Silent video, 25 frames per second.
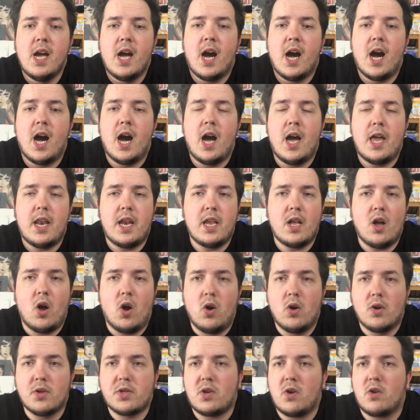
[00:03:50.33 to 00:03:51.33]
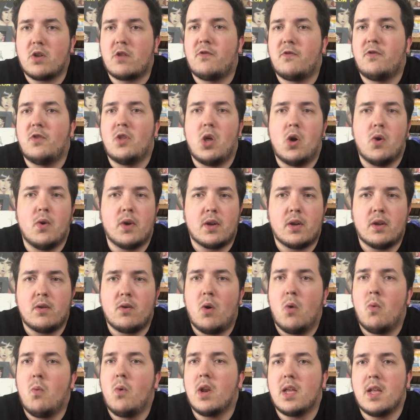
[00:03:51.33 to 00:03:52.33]
And it all starts flowing,
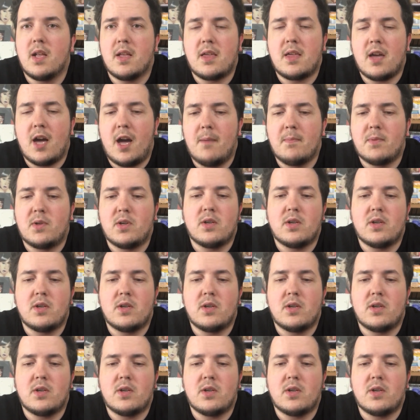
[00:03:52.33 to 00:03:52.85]
one at a time.